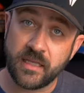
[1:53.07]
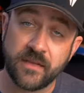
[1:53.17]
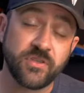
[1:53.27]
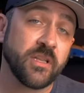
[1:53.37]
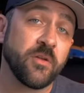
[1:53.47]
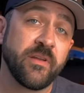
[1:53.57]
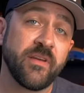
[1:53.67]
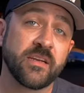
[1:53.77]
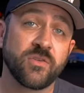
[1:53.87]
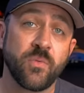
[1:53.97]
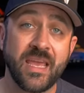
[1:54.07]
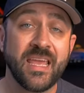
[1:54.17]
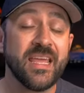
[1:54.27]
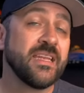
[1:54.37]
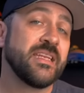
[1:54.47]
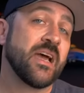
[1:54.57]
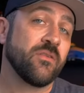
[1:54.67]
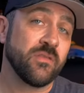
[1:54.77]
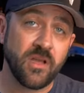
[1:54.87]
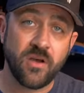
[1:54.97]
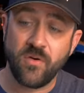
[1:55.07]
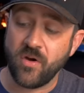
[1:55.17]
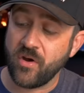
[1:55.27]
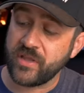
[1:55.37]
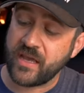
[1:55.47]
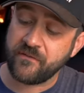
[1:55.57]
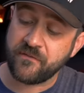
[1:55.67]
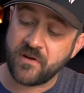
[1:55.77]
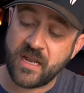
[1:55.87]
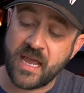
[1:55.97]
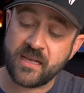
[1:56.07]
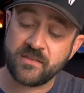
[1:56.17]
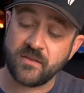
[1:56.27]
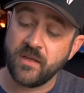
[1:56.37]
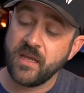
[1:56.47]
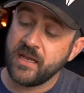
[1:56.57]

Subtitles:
It gives you a little bit of extra weight down low on that front axle.